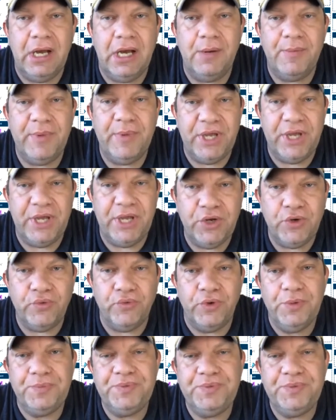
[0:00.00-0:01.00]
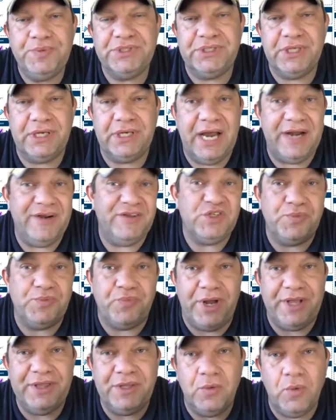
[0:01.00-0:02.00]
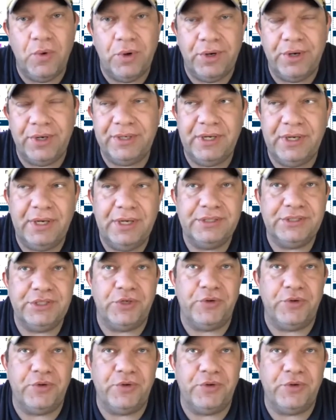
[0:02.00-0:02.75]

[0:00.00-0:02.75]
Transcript: and groups to kind of spread the word,